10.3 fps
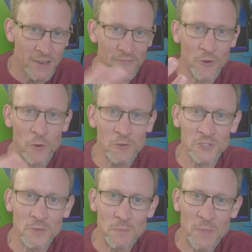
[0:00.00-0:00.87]
Of
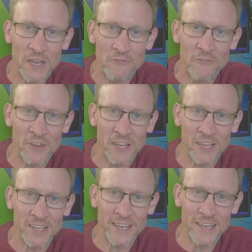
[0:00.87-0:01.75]
course, big
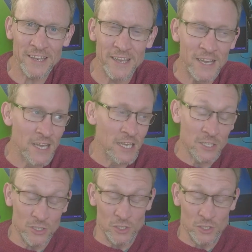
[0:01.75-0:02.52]
reveal at the end. So